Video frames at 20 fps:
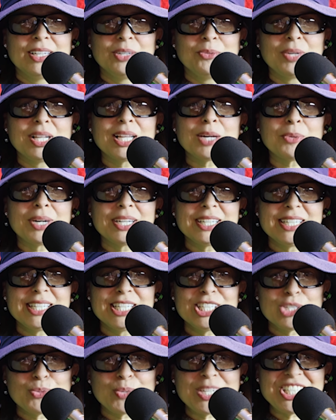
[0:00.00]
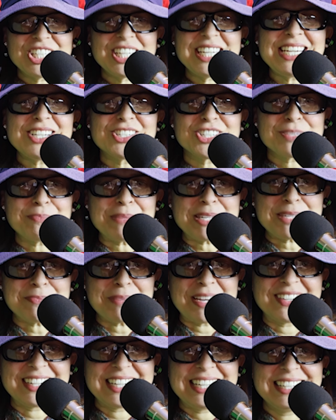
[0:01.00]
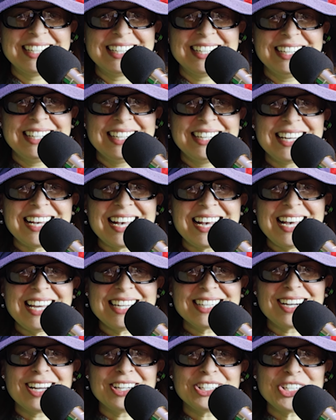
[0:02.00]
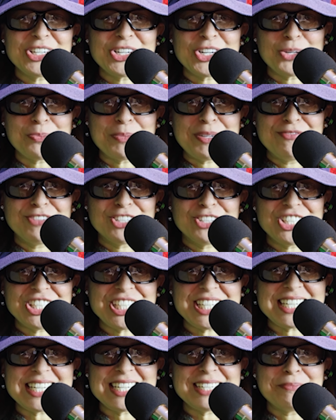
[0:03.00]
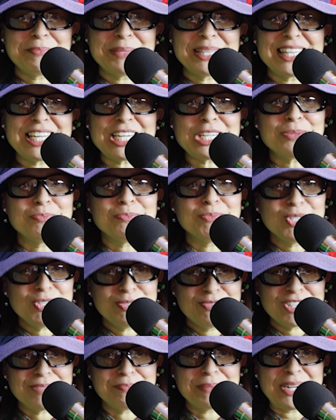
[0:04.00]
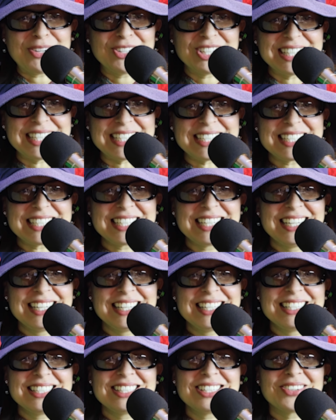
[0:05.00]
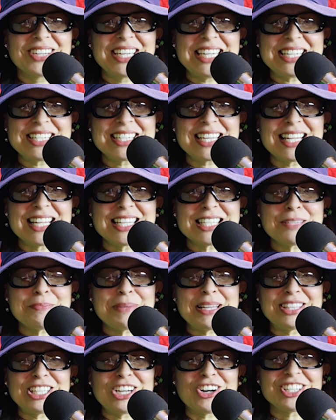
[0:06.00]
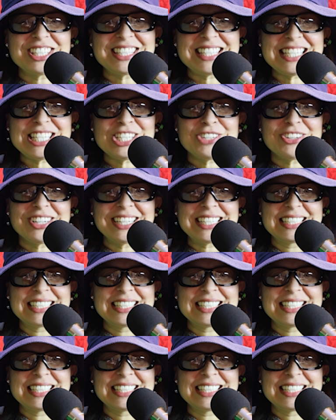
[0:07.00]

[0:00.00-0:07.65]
Well, I wanted to switch gears, Miss Mary. I had gone to your home in Virginia, but then you moved to Maryland. So can you tell us about the Arts District?